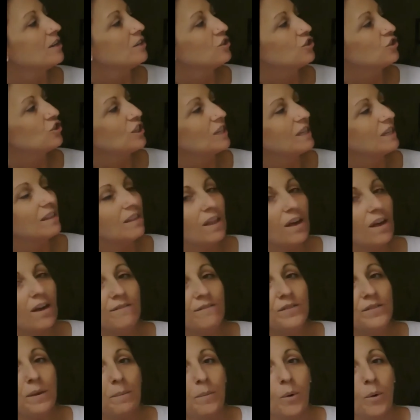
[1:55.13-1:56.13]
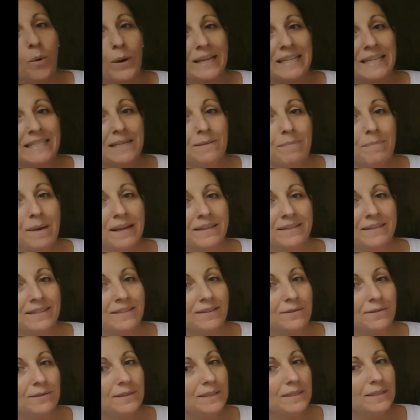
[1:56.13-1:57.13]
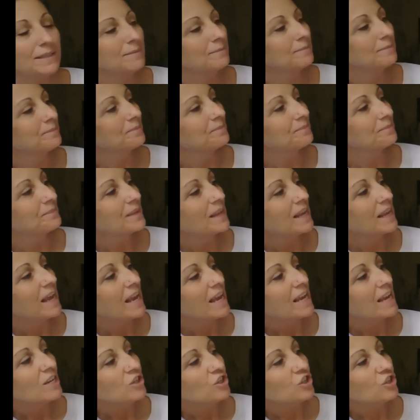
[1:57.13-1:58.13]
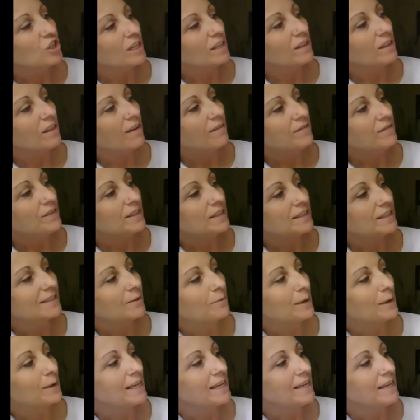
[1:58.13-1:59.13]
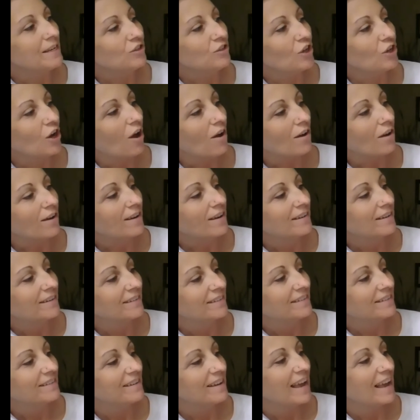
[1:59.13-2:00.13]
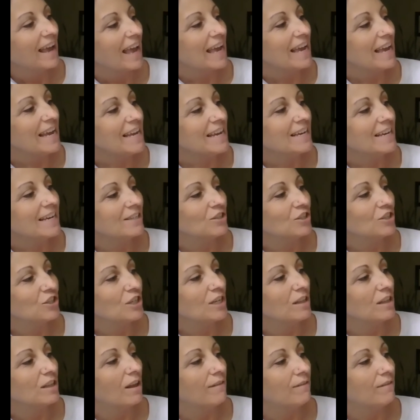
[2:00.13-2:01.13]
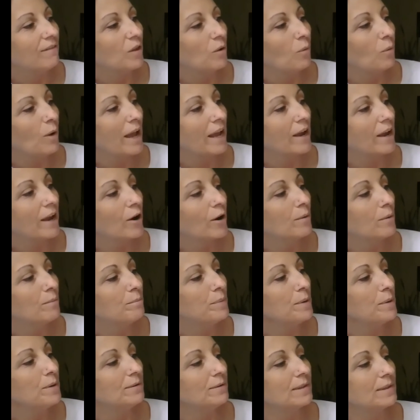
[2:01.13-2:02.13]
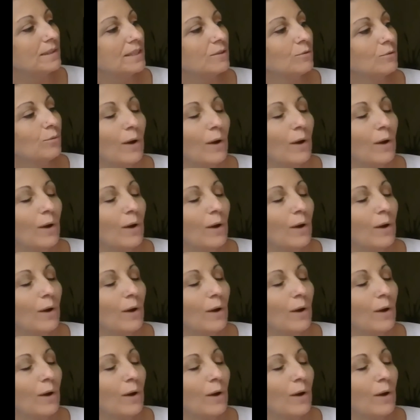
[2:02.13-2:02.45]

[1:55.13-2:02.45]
She loved the pointy pencils, she loved the squeaky chalk, and she loved the way her boots